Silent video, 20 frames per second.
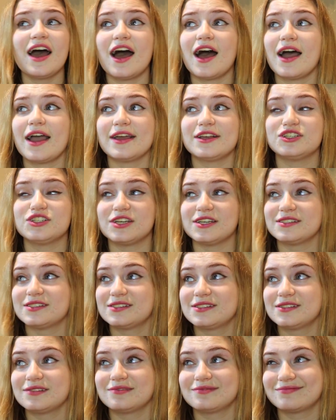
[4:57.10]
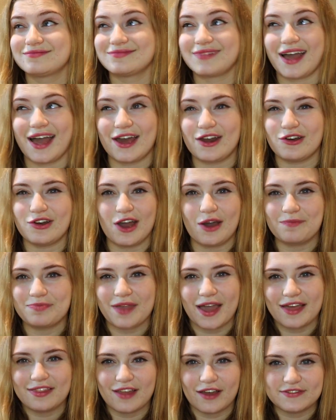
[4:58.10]
I just I don't know.
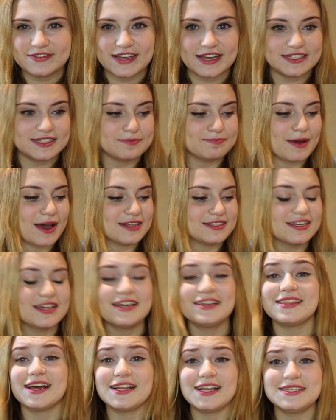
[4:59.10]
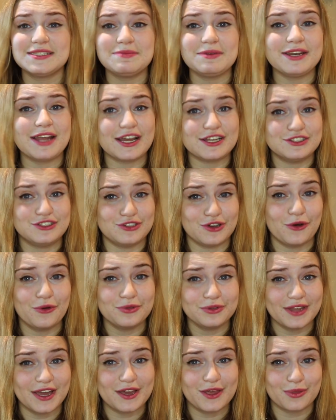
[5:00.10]
I loved it. But that doesn't mean I
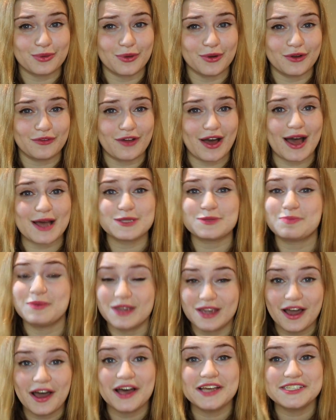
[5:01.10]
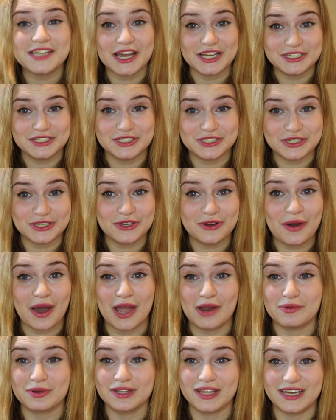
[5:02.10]
don't like Throne of Glass because I do.
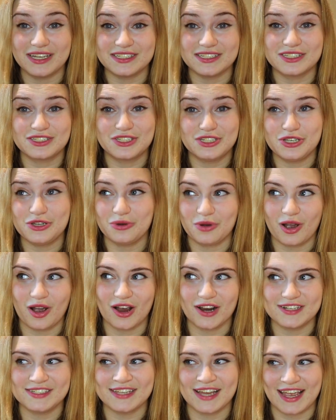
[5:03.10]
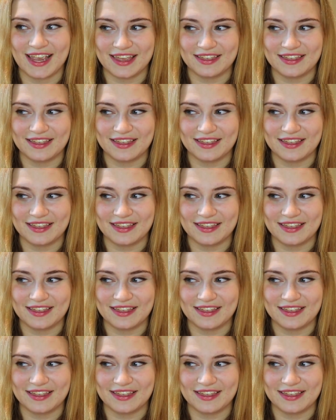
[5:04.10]
I relate too hard to